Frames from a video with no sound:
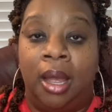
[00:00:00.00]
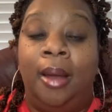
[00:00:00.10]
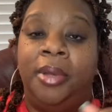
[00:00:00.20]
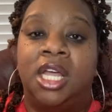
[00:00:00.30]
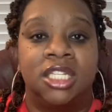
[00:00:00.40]

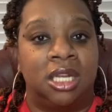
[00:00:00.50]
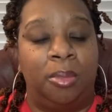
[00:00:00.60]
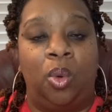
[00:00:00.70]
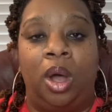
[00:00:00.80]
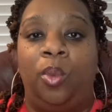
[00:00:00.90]
Because
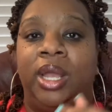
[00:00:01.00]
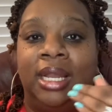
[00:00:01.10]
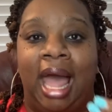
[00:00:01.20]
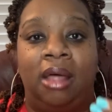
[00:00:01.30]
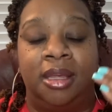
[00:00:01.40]
number one, we
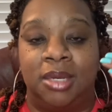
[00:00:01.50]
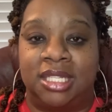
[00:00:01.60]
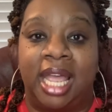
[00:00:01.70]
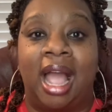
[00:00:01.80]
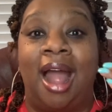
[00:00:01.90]
allow them to
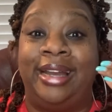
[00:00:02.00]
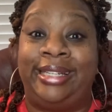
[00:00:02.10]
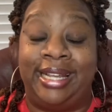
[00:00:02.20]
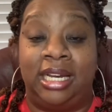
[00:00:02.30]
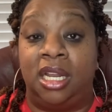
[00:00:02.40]
take our
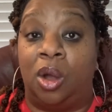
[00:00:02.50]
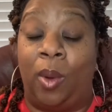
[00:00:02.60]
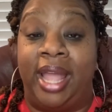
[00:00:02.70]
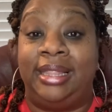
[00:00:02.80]
identity away.